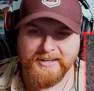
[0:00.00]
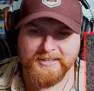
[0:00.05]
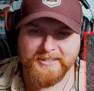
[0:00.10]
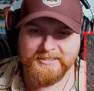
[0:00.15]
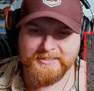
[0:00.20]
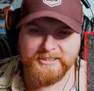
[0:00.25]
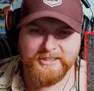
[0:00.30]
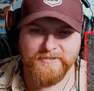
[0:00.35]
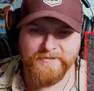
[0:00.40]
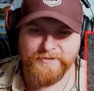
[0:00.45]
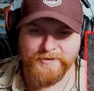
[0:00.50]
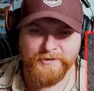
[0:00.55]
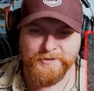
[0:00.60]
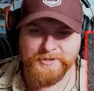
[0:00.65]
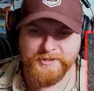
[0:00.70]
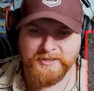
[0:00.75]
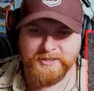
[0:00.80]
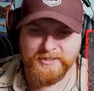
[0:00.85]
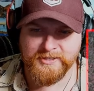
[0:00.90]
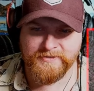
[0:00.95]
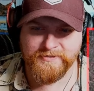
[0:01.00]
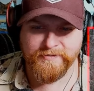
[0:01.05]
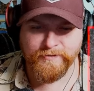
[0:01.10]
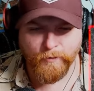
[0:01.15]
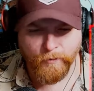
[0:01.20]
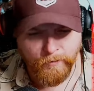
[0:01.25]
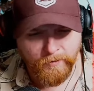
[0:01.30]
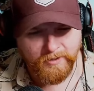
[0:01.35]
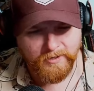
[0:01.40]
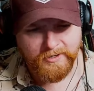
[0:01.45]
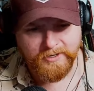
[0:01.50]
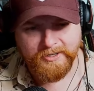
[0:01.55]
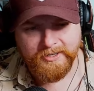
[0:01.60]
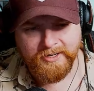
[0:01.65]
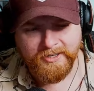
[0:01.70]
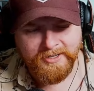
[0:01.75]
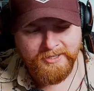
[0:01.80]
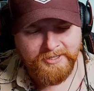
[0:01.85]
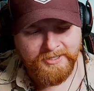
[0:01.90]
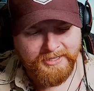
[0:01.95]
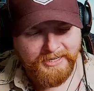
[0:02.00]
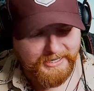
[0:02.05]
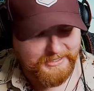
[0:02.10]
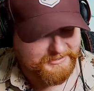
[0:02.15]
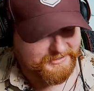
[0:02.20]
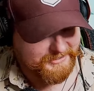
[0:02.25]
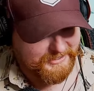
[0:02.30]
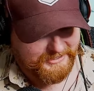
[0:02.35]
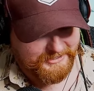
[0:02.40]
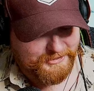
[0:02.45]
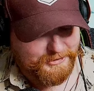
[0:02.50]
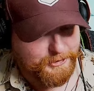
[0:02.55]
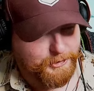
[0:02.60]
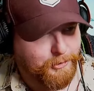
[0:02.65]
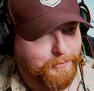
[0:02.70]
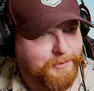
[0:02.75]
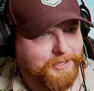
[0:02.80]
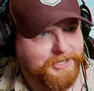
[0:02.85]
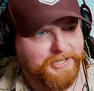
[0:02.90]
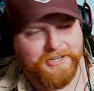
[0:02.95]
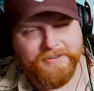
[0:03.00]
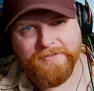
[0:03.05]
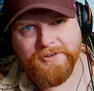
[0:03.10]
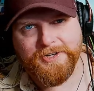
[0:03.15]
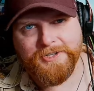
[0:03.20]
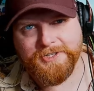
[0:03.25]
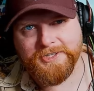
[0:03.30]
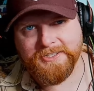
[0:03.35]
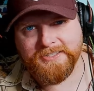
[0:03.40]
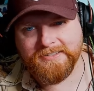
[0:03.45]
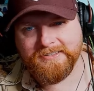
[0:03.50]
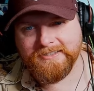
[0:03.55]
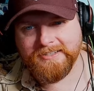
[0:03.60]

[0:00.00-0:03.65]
it's confusing because Ford has like so many divisions.